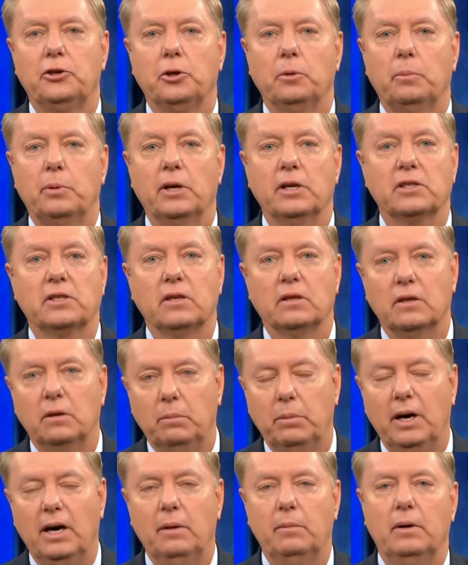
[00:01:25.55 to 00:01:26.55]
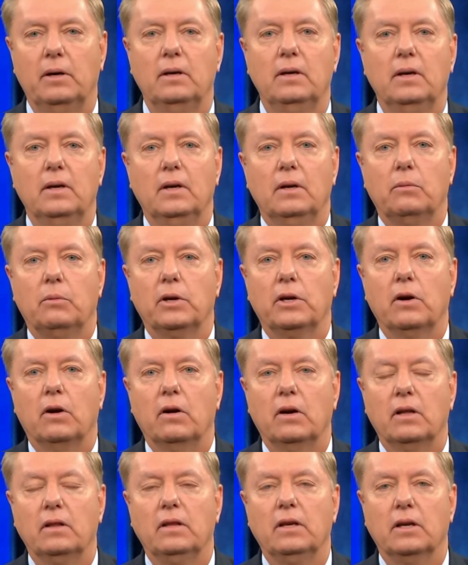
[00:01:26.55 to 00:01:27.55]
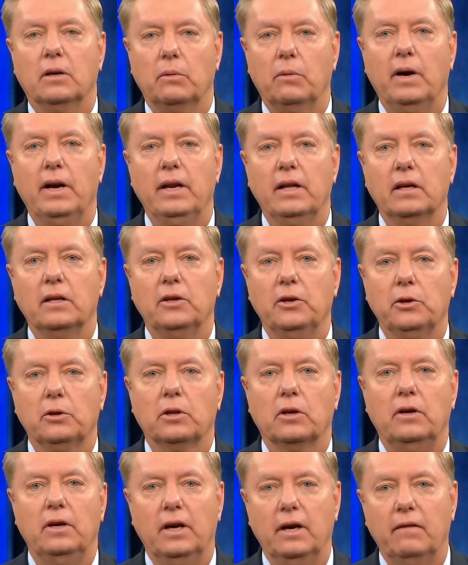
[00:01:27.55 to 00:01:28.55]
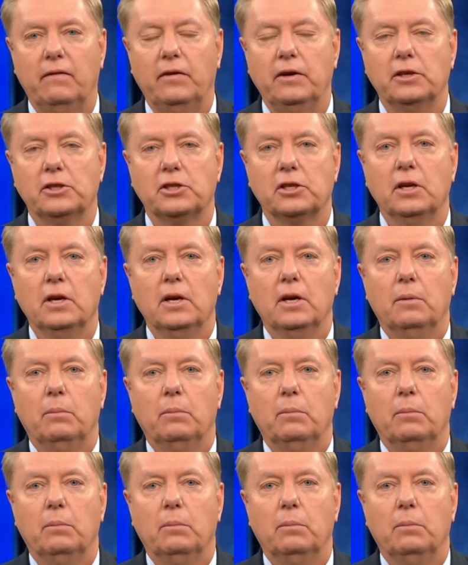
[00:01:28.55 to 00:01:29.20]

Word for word: to President Obama regarding the Iranian nuclear efforts,